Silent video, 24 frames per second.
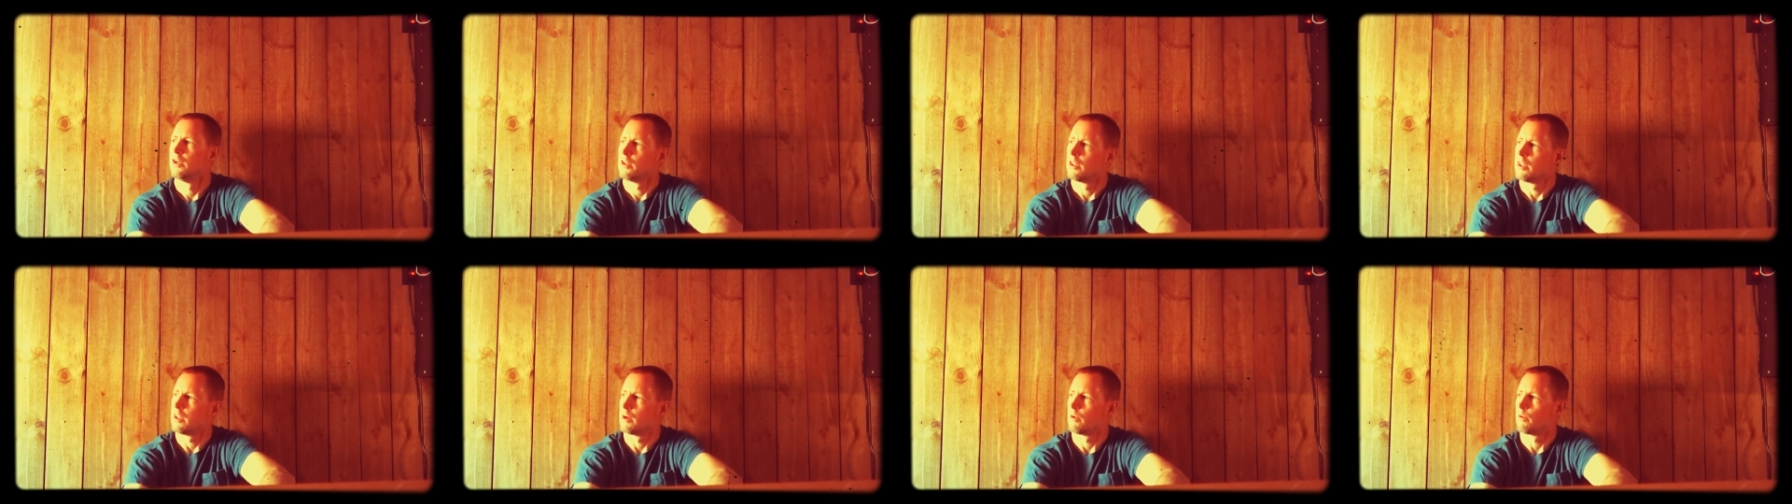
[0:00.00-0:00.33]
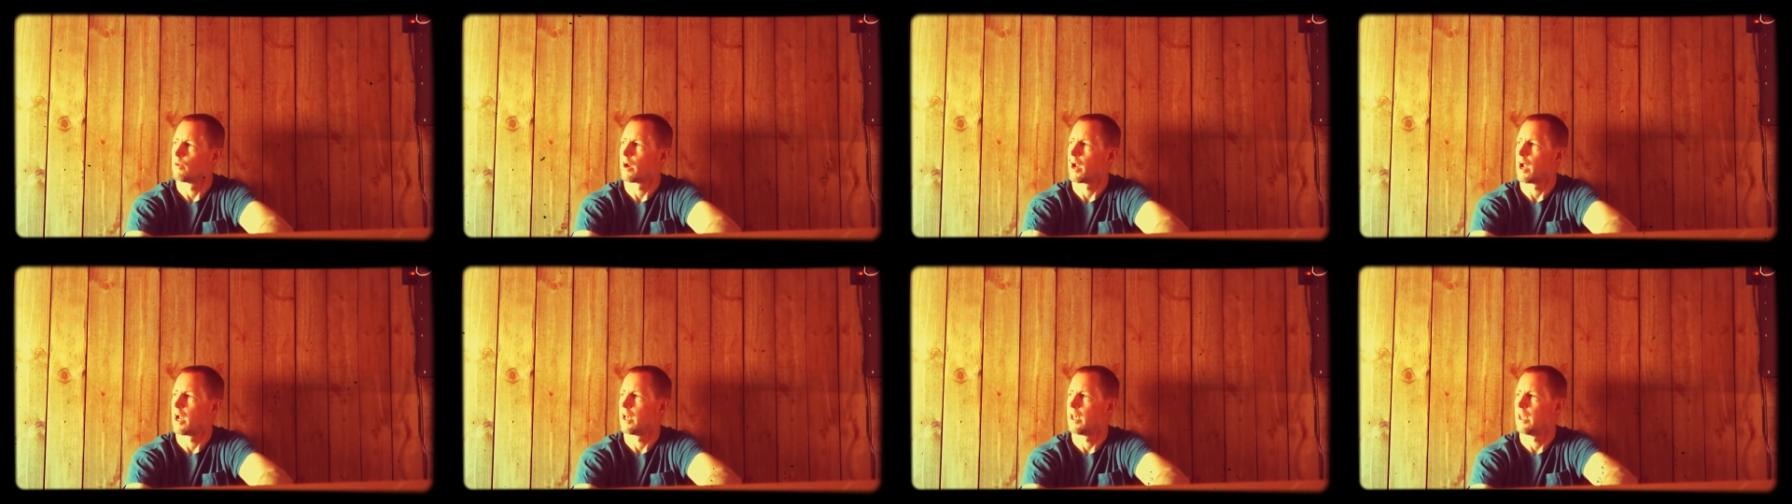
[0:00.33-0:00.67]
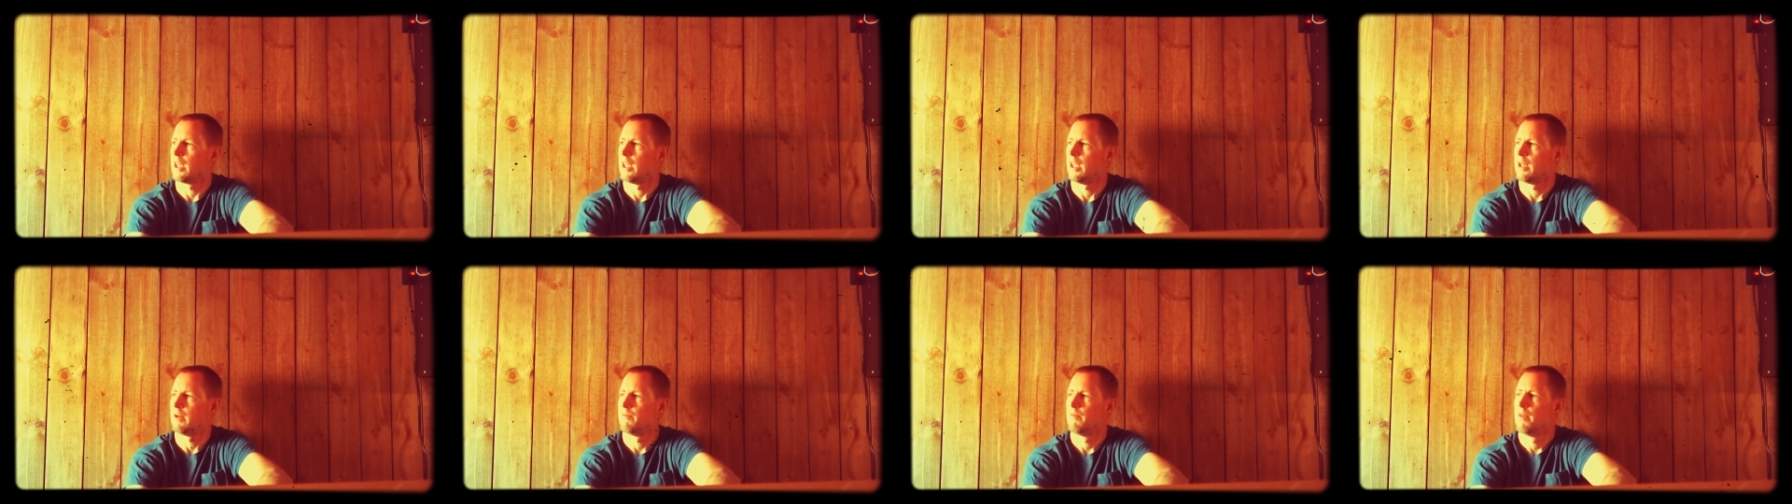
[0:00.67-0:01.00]
you know, what I
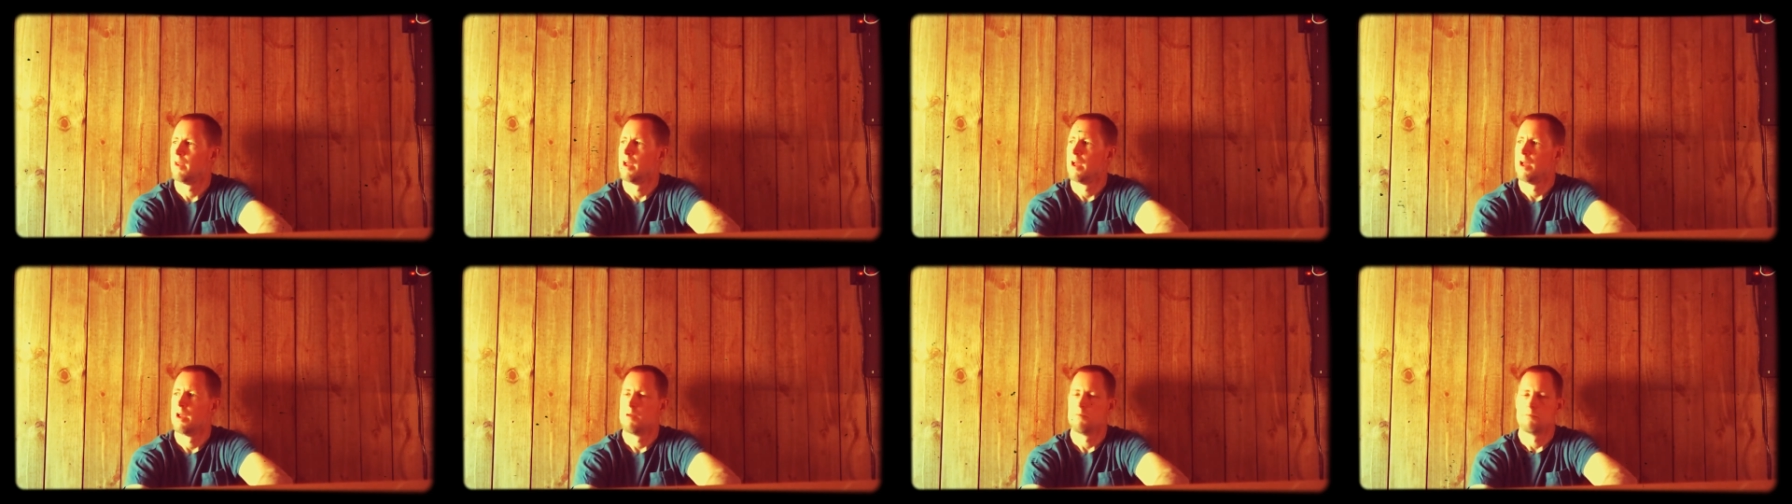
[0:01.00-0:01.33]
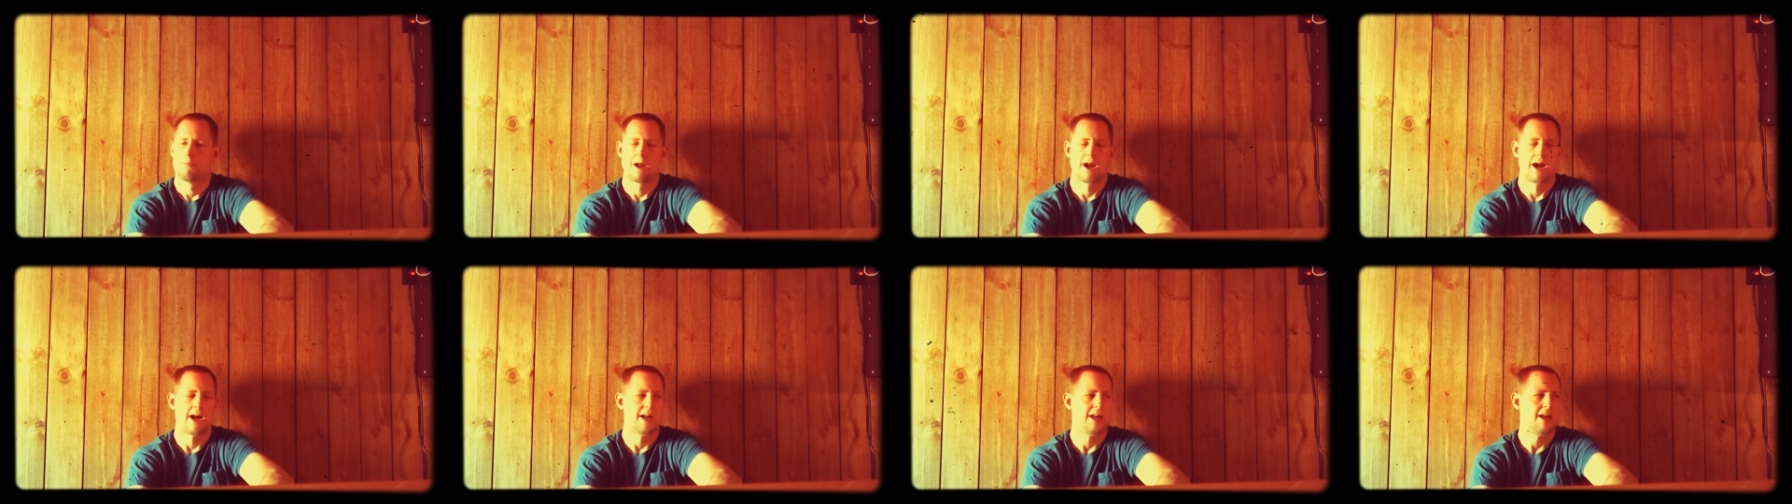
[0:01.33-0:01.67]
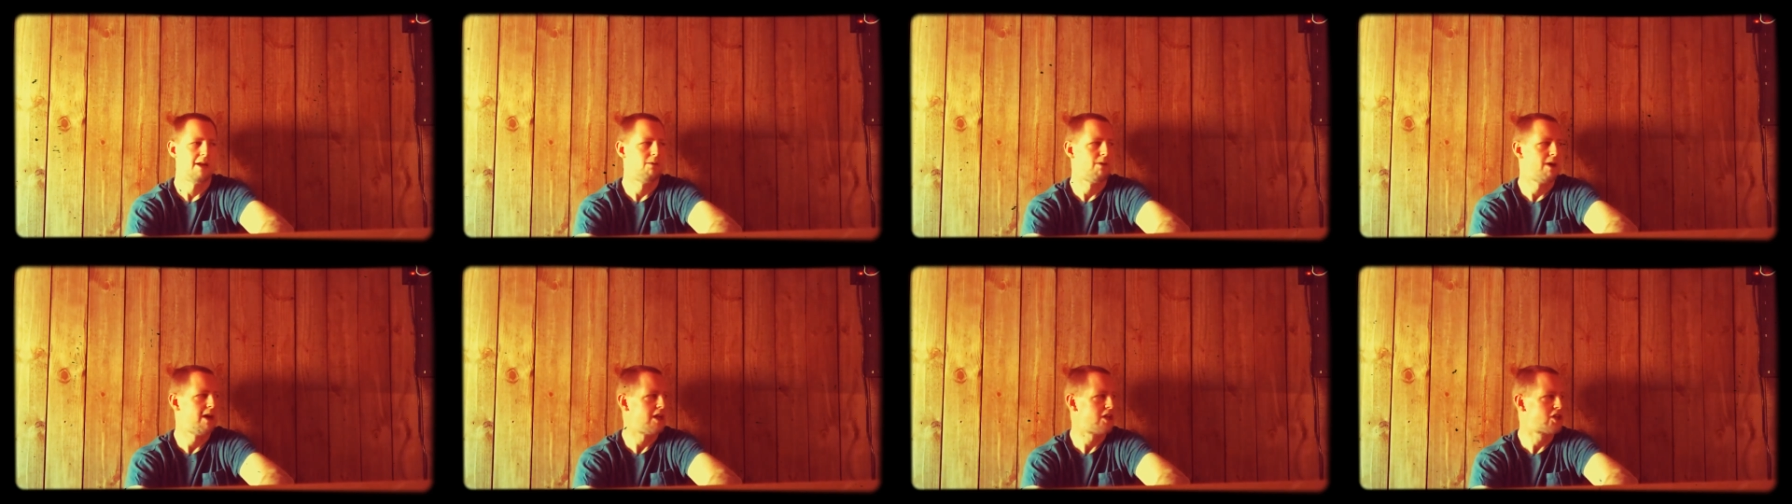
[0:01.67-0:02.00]
need. But I need a
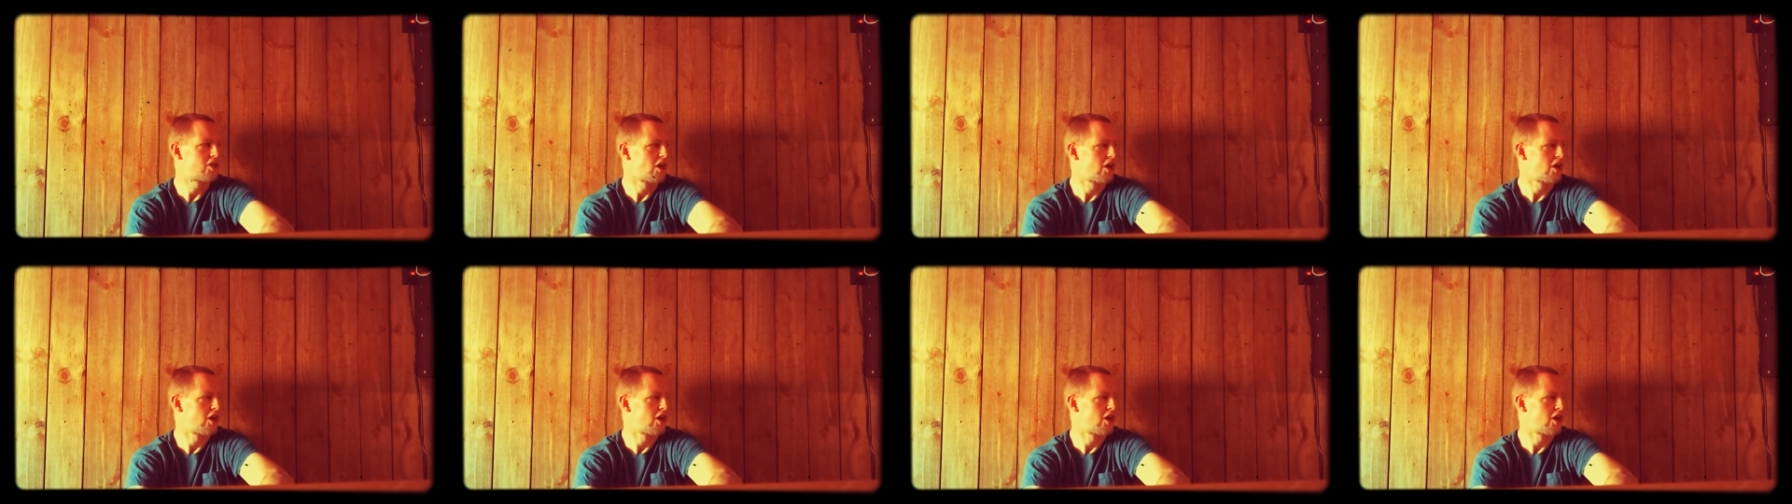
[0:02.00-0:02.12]
way to charge